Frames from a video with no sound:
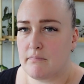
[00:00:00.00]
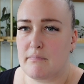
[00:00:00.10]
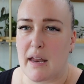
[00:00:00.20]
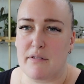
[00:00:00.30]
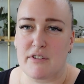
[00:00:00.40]

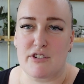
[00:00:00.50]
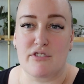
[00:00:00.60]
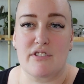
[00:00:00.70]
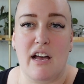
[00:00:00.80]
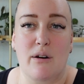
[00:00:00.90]

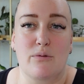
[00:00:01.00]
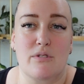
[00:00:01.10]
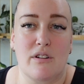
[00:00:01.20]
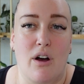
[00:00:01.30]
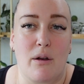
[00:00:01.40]
beneficials
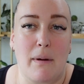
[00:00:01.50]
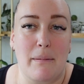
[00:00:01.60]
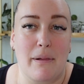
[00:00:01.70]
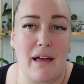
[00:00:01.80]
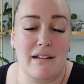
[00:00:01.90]
out on my
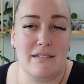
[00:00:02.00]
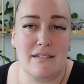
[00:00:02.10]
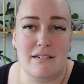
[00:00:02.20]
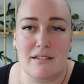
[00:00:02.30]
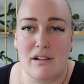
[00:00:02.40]
plants
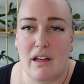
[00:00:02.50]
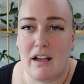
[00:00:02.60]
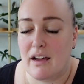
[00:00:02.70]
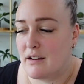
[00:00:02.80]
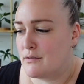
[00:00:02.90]
until I
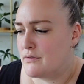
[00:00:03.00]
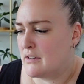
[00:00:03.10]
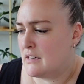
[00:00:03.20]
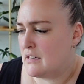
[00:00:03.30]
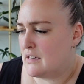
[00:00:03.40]
kind of
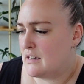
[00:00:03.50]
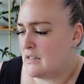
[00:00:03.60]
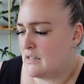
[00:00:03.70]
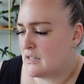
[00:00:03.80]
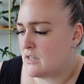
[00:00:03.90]

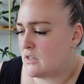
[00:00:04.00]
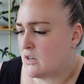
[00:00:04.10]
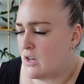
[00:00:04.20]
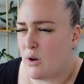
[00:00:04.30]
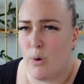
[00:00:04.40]

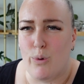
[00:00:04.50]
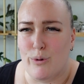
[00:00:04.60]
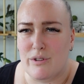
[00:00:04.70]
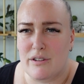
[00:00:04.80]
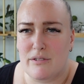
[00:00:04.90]
got a
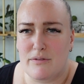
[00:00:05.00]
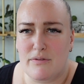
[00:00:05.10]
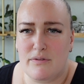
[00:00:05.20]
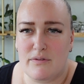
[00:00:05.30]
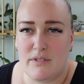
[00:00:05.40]
hold
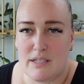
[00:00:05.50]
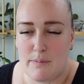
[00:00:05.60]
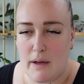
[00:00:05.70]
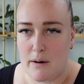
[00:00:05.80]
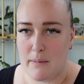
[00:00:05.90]
of the
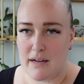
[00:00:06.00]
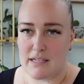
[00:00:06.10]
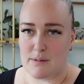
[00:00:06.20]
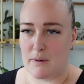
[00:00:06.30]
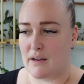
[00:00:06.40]
spider
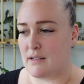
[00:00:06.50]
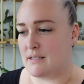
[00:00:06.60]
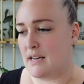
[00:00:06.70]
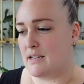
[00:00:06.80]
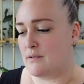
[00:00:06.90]
mites, because
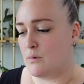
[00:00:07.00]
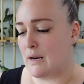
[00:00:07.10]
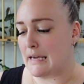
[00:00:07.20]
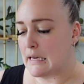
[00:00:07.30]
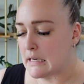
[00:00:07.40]
I didn't want
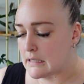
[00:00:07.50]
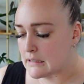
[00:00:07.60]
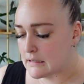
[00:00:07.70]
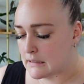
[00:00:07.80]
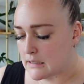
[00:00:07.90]
to
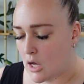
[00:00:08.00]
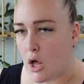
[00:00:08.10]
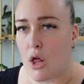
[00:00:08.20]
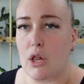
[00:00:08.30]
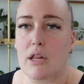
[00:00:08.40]
kill
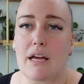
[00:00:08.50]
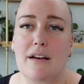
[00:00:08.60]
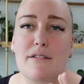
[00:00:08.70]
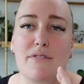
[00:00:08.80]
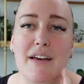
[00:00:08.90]
all
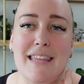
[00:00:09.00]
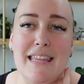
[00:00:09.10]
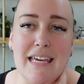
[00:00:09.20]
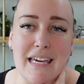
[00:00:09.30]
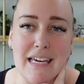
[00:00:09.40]
of
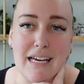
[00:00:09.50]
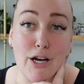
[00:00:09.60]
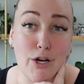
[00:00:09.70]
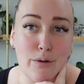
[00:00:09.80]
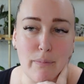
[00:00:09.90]
the
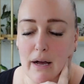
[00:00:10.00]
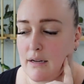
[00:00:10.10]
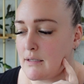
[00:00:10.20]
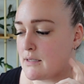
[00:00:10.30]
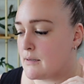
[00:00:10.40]
good
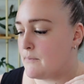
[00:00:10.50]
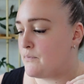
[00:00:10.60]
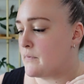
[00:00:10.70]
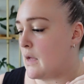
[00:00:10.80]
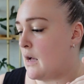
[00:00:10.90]
bugs
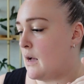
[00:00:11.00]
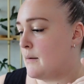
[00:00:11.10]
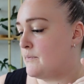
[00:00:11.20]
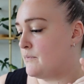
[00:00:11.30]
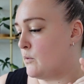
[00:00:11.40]

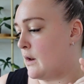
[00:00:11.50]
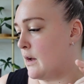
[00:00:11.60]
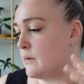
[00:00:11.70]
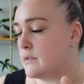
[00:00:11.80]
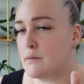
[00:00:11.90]
when
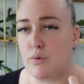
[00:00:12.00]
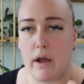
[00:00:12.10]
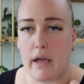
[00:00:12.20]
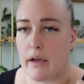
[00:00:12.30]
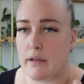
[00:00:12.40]
I was
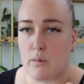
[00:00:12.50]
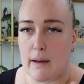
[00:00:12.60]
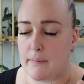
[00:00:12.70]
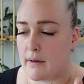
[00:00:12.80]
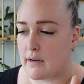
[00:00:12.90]
spraying and
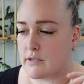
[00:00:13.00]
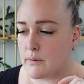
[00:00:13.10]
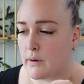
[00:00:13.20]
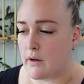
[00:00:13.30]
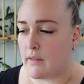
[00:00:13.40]
wiping and
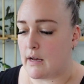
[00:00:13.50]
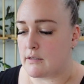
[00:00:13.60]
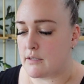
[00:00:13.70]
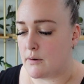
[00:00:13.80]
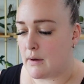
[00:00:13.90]
doing all
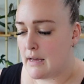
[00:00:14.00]
that. So